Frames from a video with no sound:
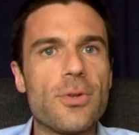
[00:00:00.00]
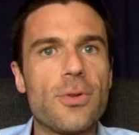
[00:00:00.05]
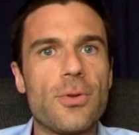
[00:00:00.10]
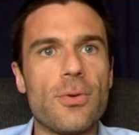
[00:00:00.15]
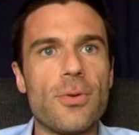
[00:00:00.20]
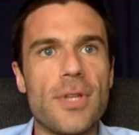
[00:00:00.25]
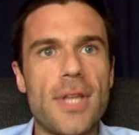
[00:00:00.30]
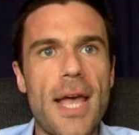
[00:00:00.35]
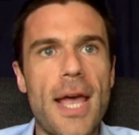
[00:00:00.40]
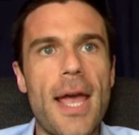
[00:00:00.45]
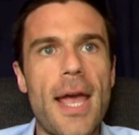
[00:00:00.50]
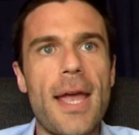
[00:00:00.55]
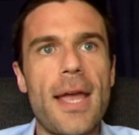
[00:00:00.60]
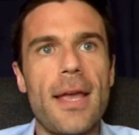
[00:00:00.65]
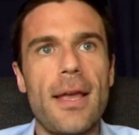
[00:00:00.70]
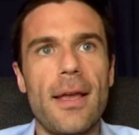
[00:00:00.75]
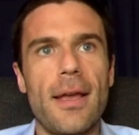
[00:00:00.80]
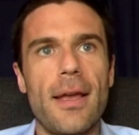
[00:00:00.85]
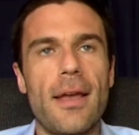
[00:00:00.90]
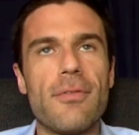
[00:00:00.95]

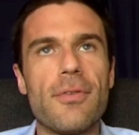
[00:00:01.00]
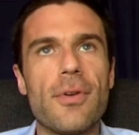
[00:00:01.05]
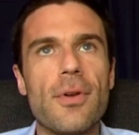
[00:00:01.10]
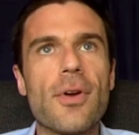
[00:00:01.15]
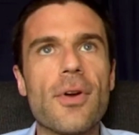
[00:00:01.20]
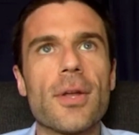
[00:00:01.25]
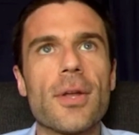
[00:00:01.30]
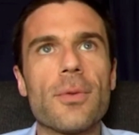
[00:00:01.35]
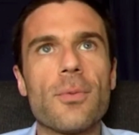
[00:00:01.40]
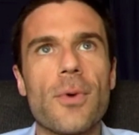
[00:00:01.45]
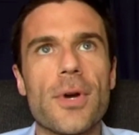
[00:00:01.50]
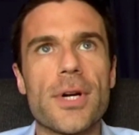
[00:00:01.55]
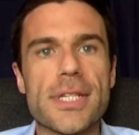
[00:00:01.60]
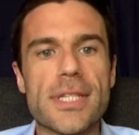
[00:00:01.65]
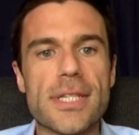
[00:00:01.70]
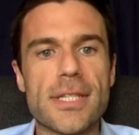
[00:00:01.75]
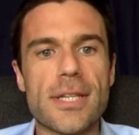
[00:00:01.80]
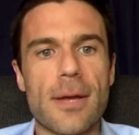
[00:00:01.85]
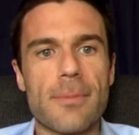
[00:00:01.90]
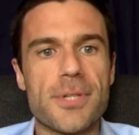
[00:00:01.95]
Today, if you look at where
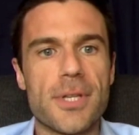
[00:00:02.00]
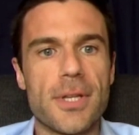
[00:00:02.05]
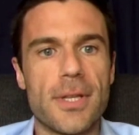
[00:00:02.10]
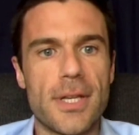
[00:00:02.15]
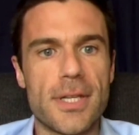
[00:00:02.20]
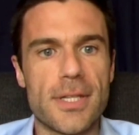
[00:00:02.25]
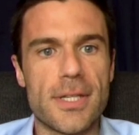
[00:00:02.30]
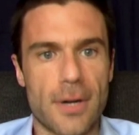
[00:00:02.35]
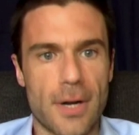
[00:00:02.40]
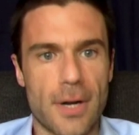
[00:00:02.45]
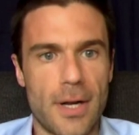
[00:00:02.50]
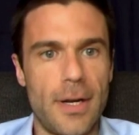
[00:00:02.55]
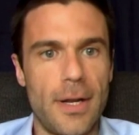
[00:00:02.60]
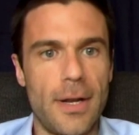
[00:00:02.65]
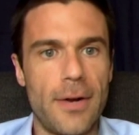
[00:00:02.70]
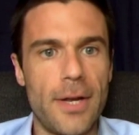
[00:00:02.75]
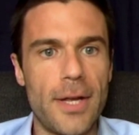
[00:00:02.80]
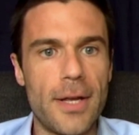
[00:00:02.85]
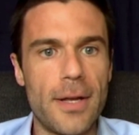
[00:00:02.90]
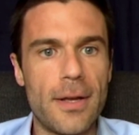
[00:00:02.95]
subsidies are
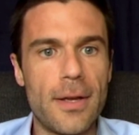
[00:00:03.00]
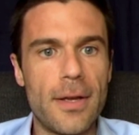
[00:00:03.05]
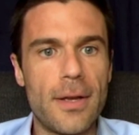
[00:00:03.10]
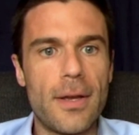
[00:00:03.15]
clearing,